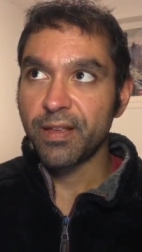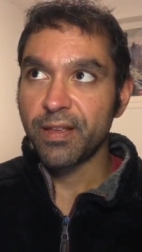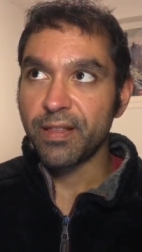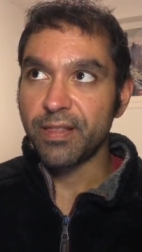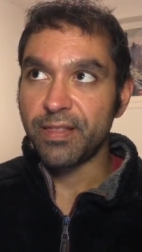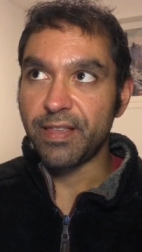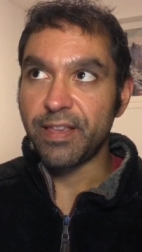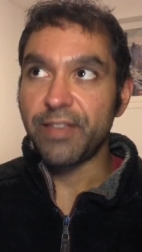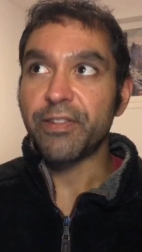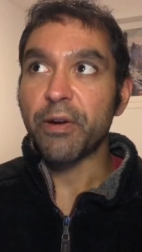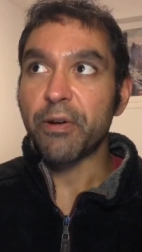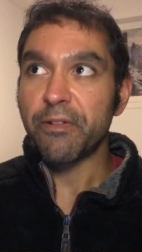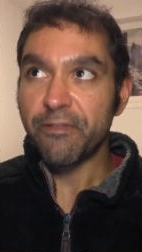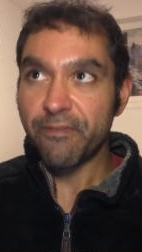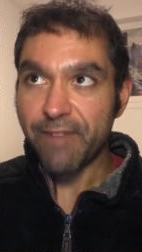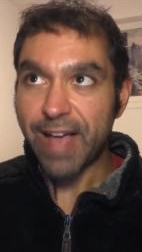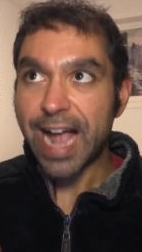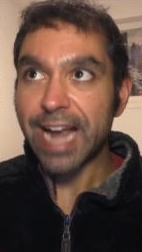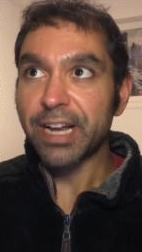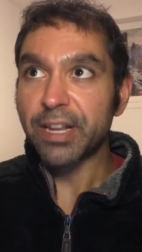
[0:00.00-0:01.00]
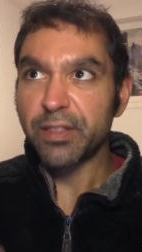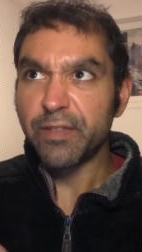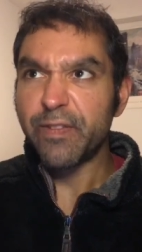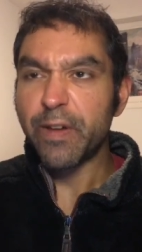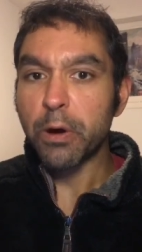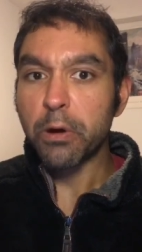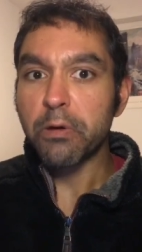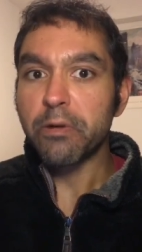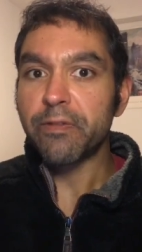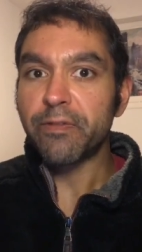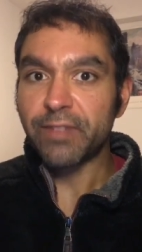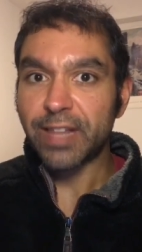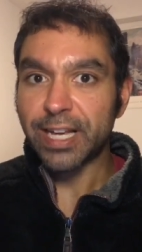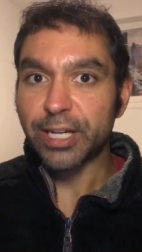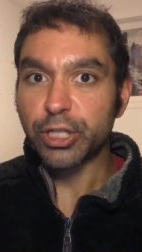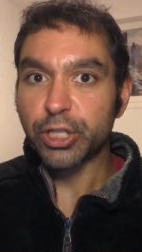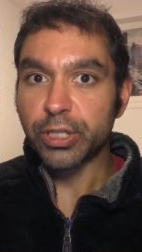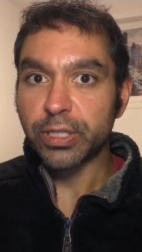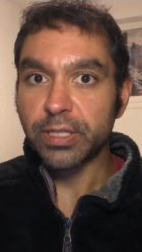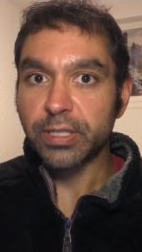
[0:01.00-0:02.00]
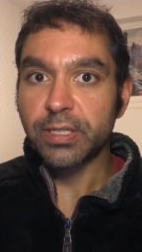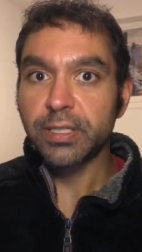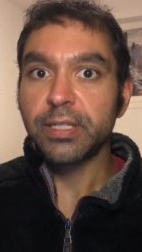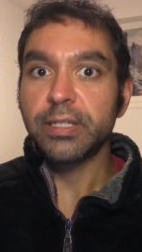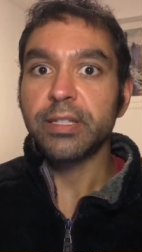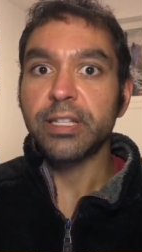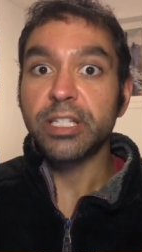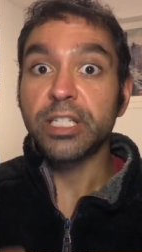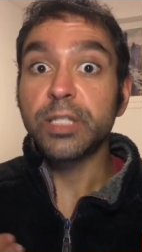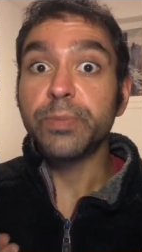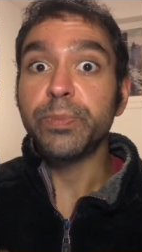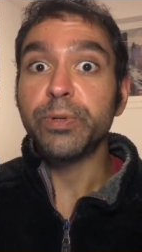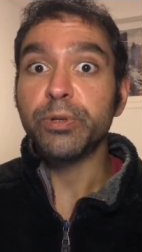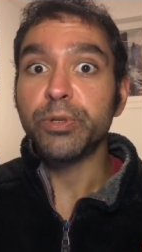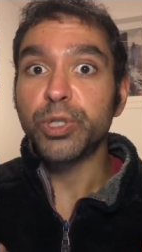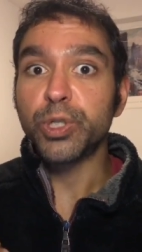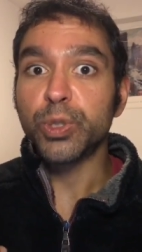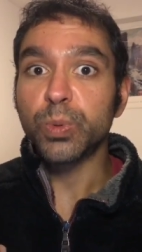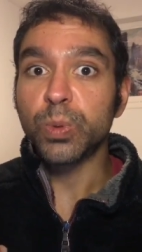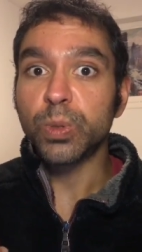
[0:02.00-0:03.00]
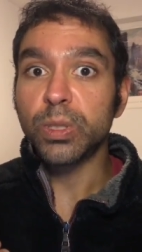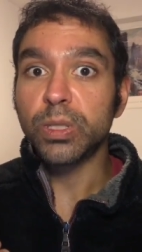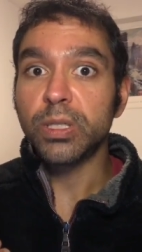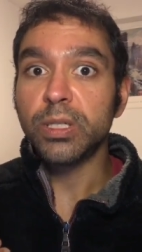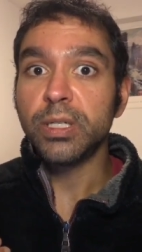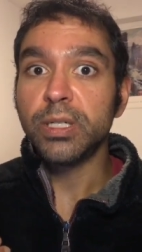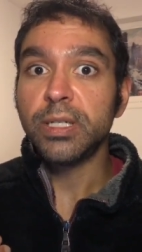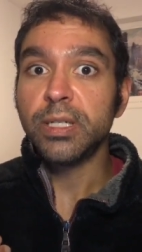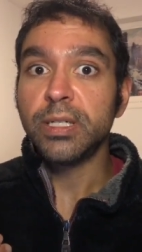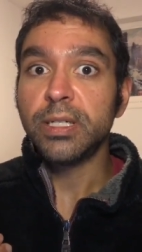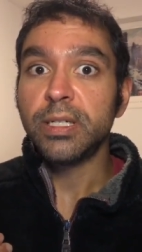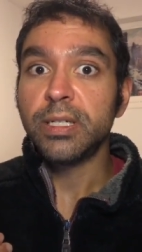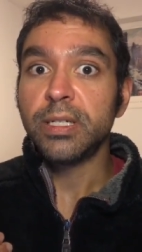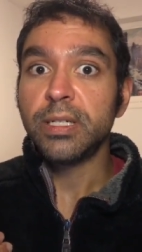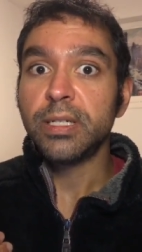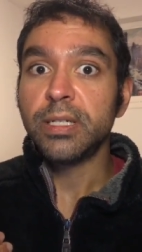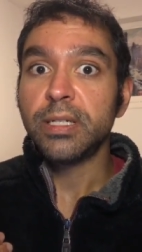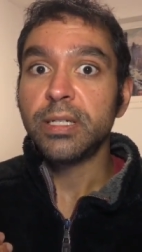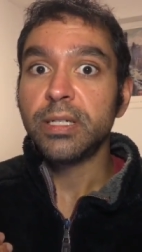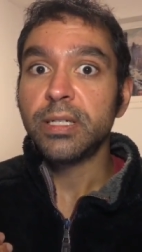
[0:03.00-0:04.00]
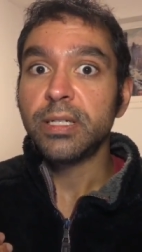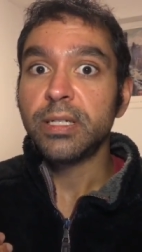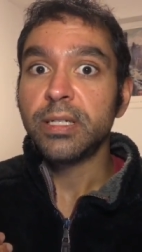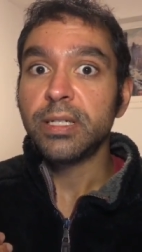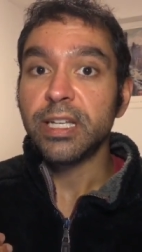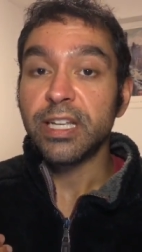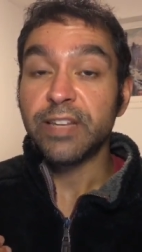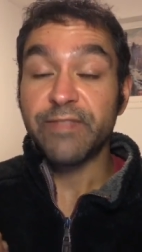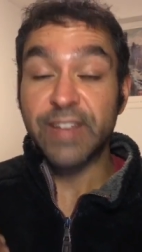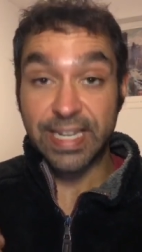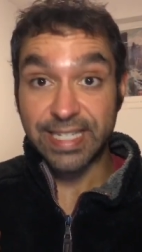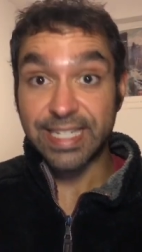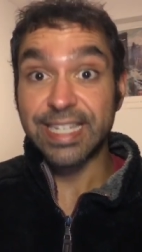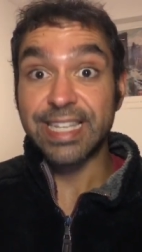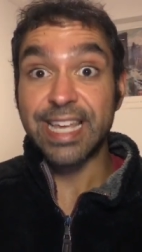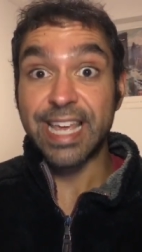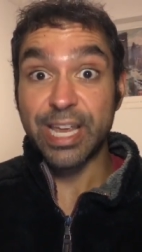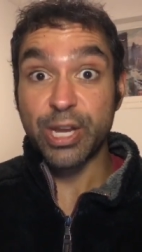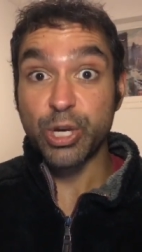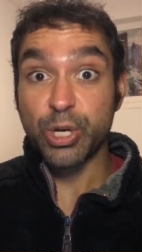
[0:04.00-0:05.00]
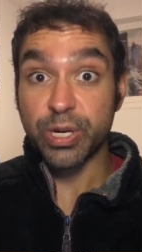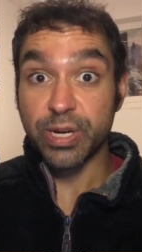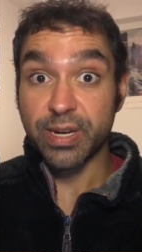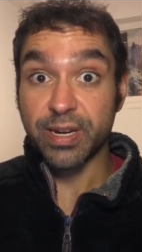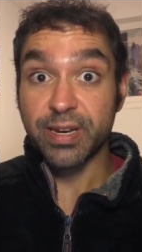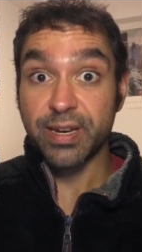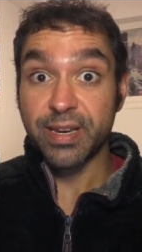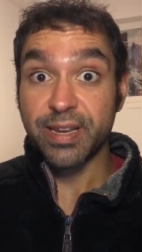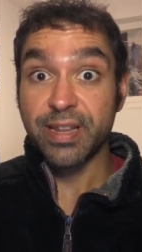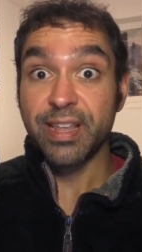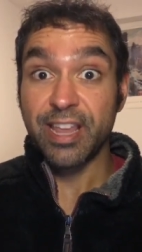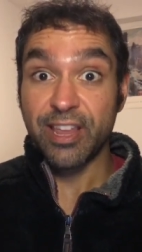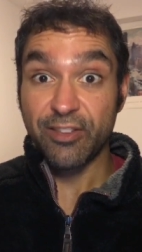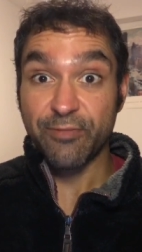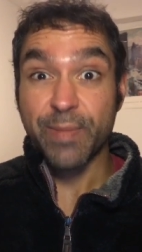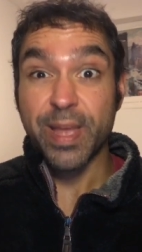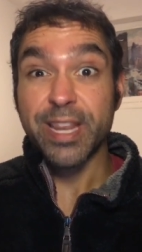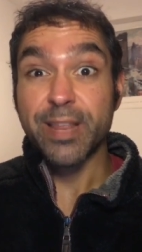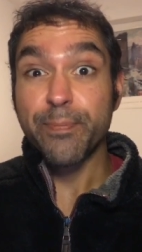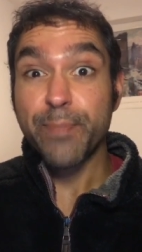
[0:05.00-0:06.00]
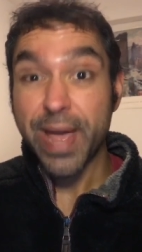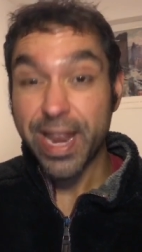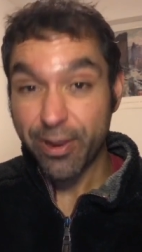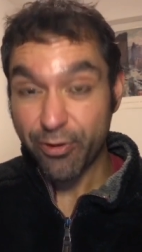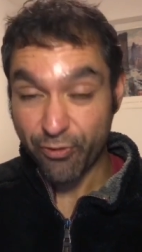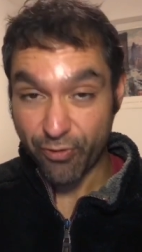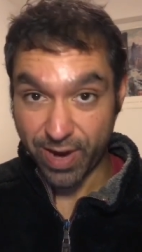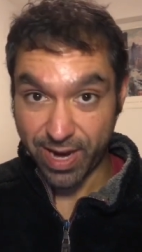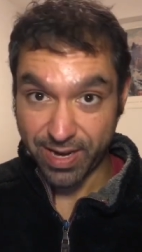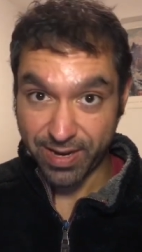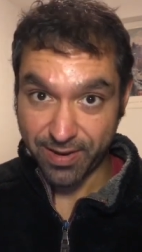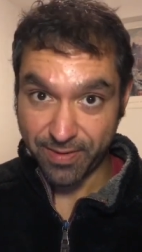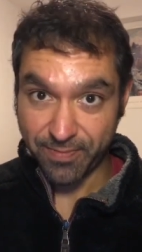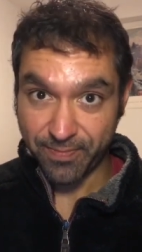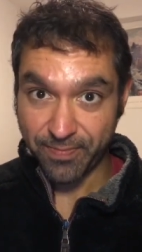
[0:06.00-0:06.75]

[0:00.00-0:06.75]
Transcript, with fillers: These are, in fact, the very reflections that spiritual investigation is meant to penetrate.